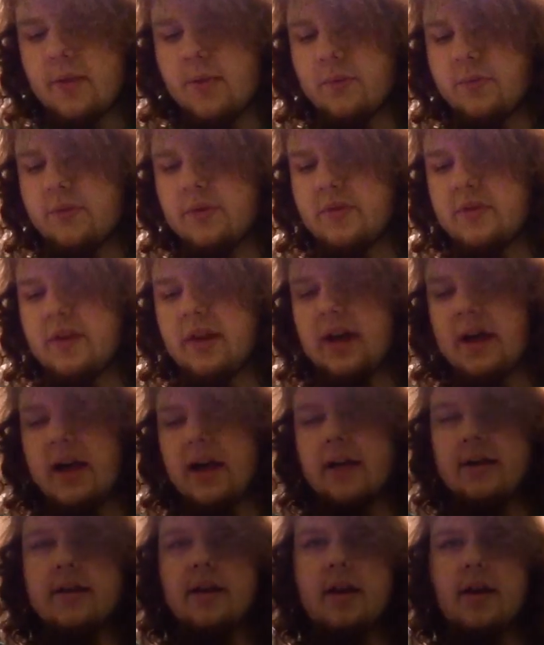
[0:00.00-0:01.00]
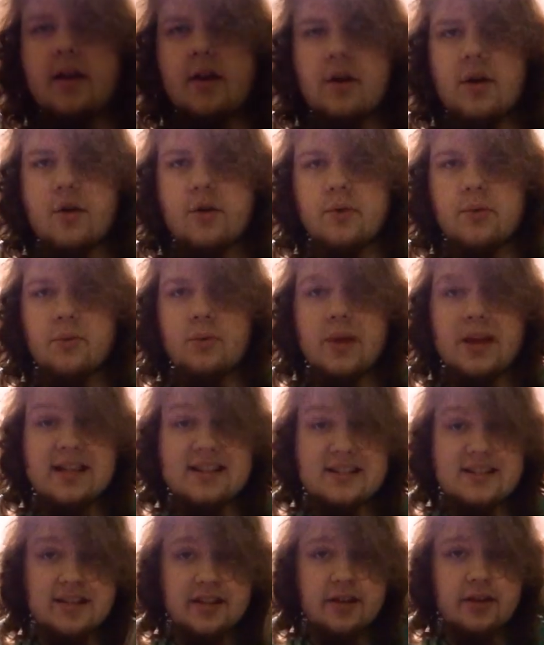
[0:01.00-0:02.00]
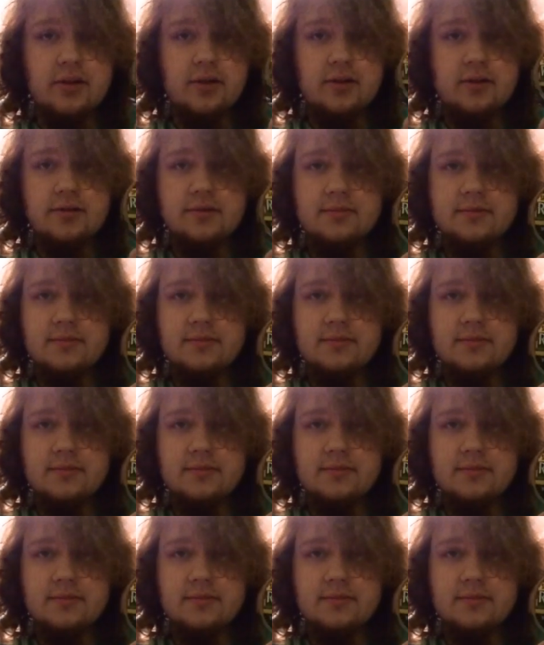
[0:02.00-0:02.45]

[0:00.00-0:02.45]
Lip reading: We've got Red Seal,